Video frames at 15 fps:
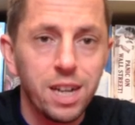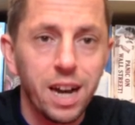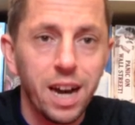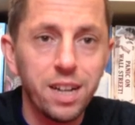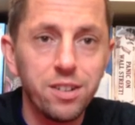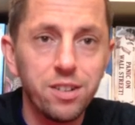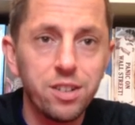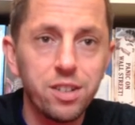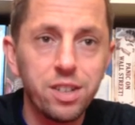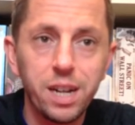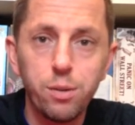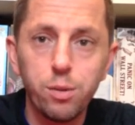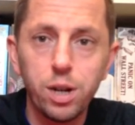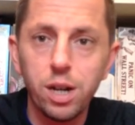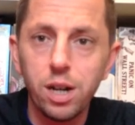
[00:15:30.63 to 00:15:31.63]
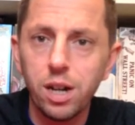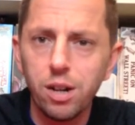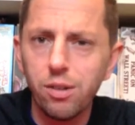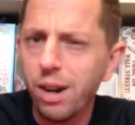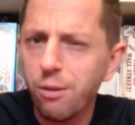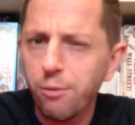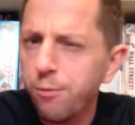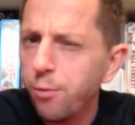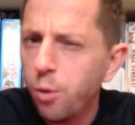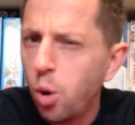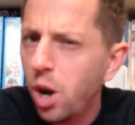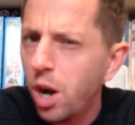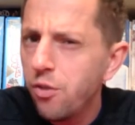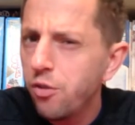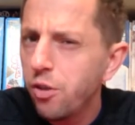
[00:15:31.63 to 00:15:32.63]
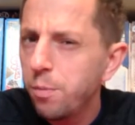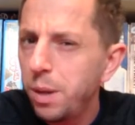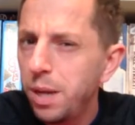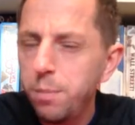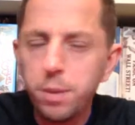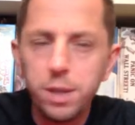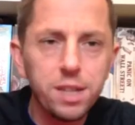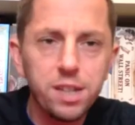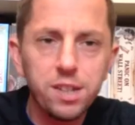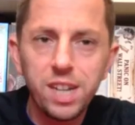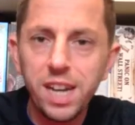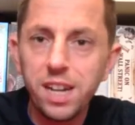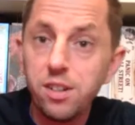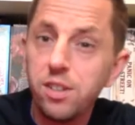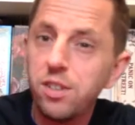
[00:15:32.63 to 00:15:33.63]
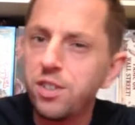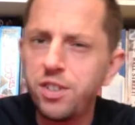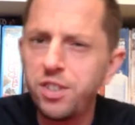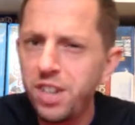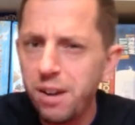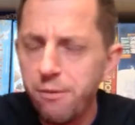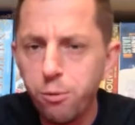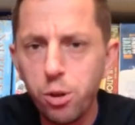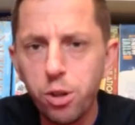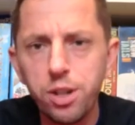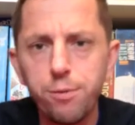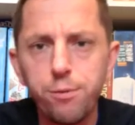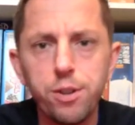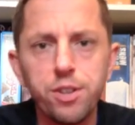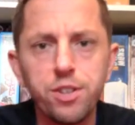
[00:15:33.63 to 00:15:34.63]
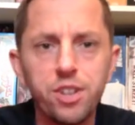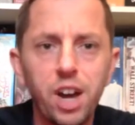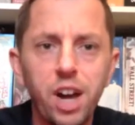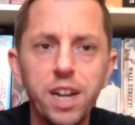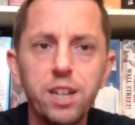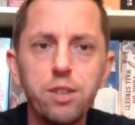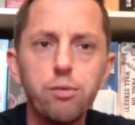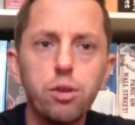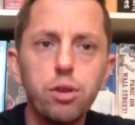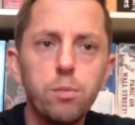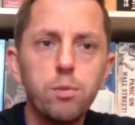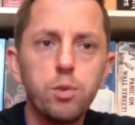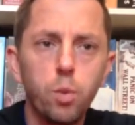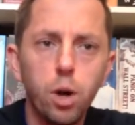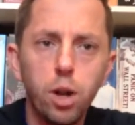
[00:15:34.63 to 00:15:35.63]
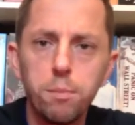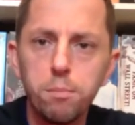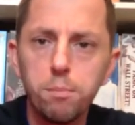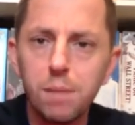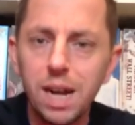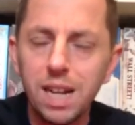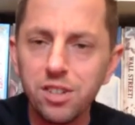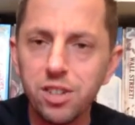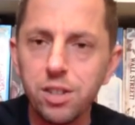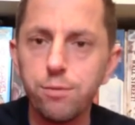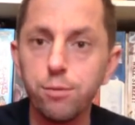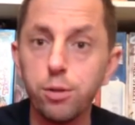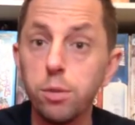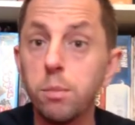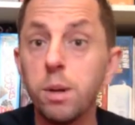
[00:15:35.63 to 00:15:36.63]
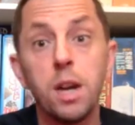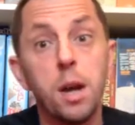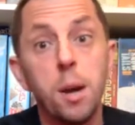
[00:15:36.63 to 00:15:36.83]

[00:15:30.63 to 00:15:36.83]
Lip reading: and there were around 400 people in attendance, several different side rooms, one massive room,